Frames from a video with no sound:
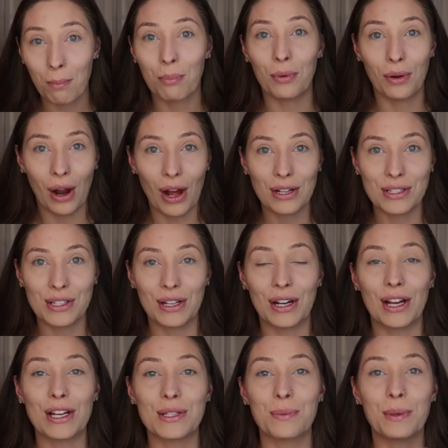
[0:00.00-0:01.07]
Bronzer,
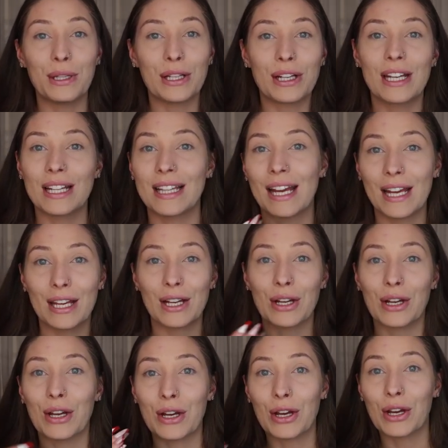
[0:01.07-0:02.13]
because we looking like a
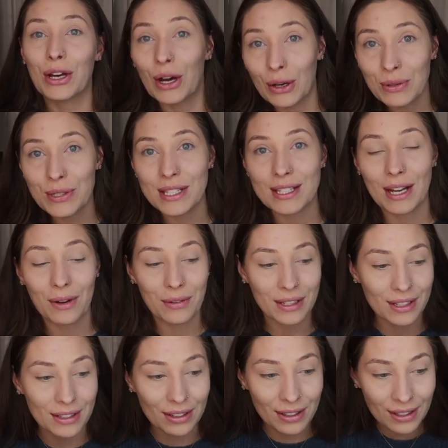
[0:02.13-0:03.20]
ghost out
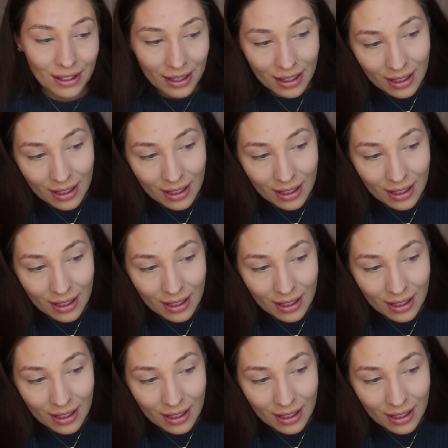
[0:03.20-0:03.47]
here.